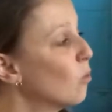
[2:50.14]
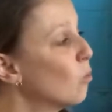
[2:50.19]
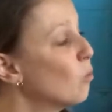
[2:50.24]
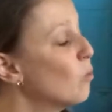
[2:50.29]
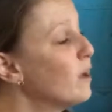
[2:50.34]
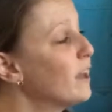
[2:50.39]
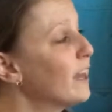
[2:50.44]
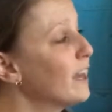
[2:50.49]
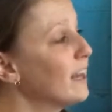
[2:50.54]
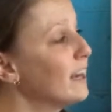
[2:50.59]

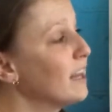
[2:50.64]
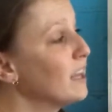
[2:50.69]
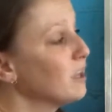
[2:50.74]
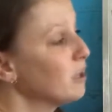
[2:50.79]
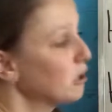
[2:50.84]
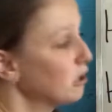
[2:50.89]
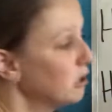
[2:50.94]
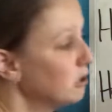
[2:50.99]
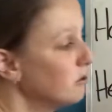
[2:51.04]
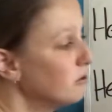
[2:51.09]
We can
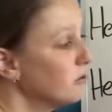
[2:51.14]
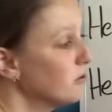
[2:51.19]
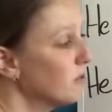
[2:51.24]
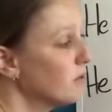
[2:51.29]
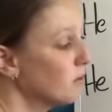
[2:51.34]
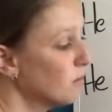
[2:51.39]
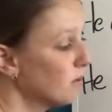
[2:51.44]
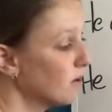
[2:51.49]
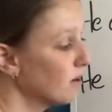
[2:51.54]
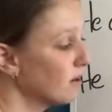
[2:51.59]
include
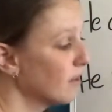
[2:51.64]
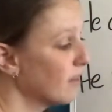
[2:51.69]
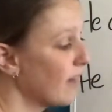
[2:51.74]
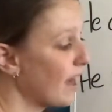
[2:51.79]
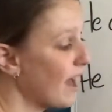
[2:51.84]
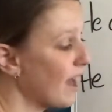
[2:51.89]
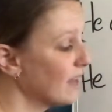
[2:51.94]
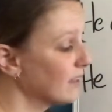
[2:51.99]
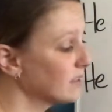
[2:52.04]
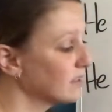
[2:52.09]
the word
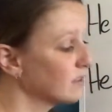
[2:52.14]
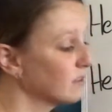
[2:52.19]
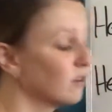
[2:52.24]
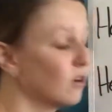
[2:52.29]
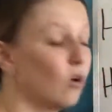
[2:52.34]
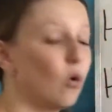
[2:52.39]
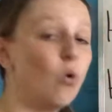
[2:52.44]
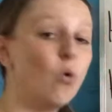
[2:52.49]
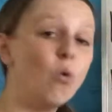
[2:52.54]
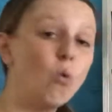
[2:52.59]
that,
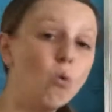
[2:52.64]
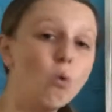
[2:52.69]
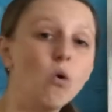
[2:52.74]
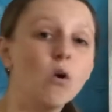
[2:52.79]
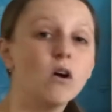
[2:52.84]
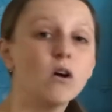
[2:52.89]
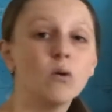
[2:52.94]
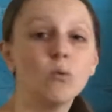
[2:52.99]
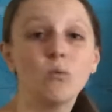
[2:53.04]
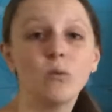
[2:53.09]

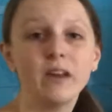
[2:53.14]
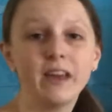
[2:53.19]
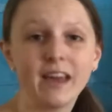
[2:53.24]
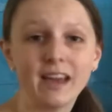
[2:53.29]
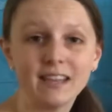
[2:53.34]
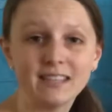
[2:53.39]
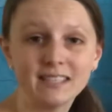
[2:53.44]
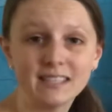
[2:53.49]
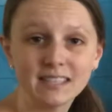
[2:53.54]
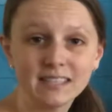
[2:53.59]
or we
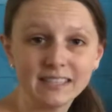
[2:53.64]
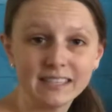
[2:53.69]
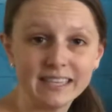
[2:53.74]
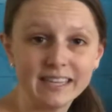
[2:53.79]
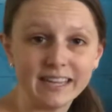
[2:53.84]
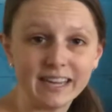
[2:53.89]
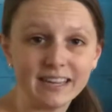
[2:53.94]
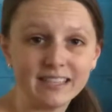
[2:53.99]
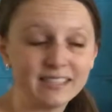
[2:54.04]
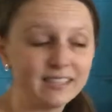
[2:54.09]
can
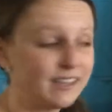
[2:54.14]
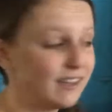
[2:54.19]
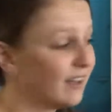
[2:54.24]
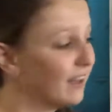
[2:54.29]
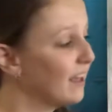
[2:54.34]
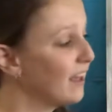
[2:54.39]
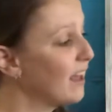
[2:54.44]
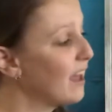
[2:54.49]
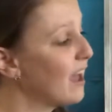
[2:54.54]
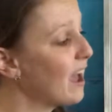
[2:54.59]
delete it.
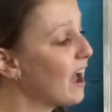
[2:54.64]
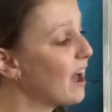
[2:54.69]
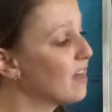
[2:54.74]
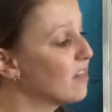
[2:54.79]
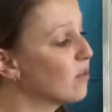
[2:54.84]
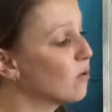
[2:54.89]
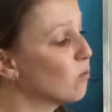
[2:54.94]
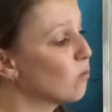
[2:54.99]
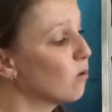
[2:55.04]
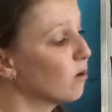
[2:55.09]

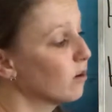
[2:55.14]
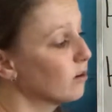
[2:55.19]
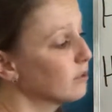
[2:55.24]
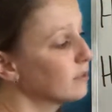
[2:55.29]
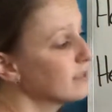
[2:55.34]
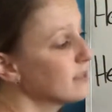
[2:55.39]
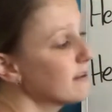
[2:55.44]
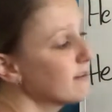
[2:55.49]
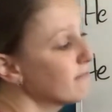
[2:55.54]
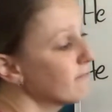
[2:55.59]
And the
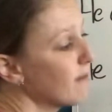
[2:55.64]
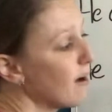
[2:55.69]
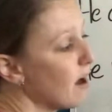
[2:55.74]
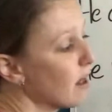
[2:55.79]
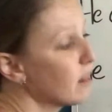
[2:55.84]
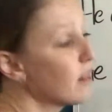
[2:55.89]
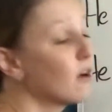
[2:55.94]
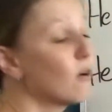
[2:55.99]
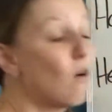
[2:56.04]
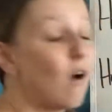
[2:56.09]
words that
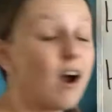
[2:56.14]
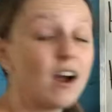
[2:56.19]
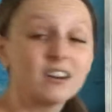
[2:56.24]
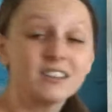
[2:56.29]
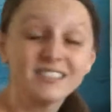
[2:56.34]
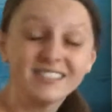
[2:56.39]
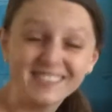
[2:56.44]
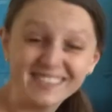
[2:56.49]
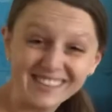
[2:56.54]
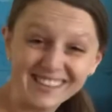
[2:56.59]
follow are
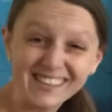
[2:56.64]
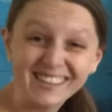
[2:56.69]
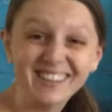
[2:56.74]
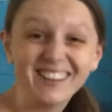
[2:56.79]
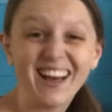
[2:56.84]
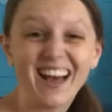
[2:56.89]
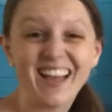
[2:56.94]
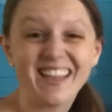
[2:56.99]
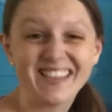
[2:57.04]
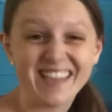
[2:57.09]

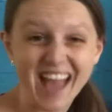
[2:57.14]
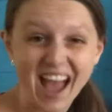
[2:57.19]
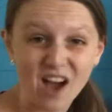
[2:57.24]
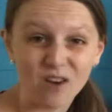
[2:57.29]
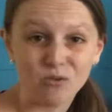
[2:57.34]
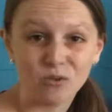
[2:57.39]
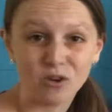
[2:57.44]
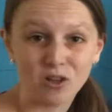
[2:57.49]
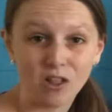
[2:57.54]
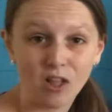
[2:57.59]
still a
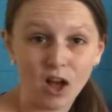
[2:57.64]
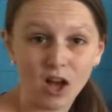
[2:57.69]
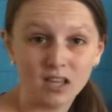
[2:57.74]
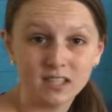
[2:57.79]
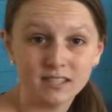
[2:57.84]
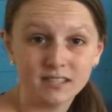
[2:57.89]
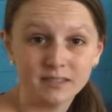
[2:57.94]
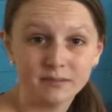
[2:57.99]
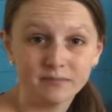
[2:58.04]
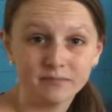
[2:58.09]
noun
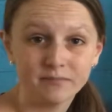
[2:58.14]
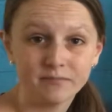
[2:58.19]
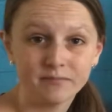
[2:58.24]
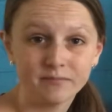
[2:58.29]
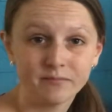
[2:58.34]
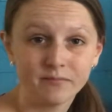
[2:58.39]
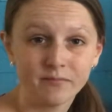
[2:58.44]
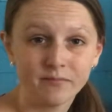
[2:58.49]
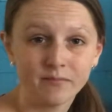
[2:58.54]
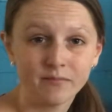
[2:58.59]
clause.
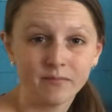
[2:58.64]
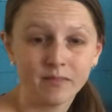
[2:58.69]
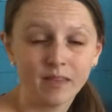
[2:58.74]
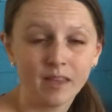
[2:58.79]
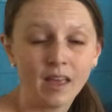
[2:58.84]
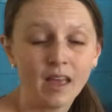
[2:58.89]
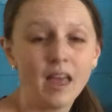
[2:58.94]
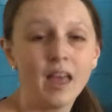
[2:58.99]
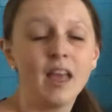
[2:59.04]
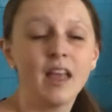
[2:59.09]

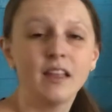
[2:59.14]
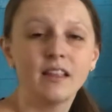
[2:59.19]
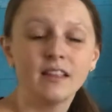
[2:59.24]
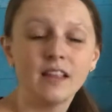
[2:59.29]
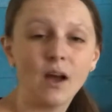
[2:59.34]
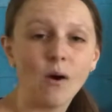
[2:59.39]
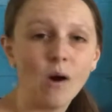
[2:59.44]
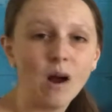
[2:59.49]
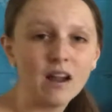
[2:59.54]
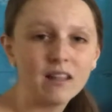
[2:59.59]

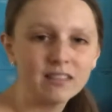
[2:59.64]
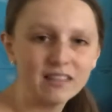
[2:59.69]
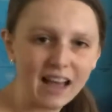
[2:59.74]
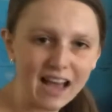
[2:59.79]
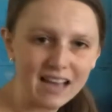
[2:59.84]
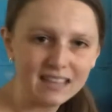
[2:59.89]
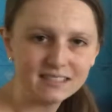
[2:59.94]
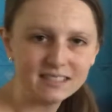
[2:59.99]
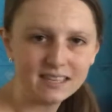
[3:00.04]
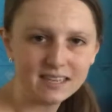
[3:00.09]
Now our
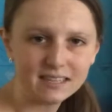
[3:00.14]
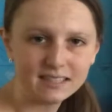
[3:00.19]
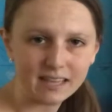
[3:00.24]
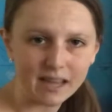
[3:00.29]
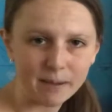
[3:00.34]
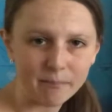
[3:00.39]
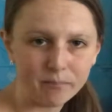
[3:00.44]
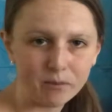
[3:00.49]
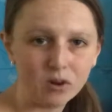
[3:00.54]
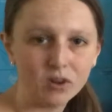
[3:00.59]
last
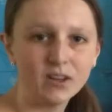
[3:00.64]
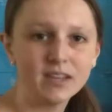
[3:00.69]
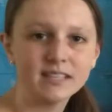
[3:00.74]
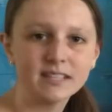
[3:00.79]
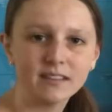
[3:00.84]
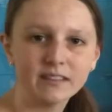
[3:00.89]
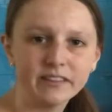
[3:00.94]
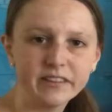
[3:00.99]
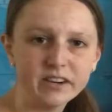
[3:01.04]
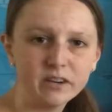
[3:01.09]
example is
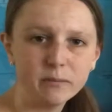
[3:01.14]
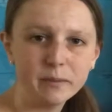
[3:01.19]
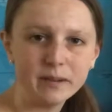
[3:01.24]
a little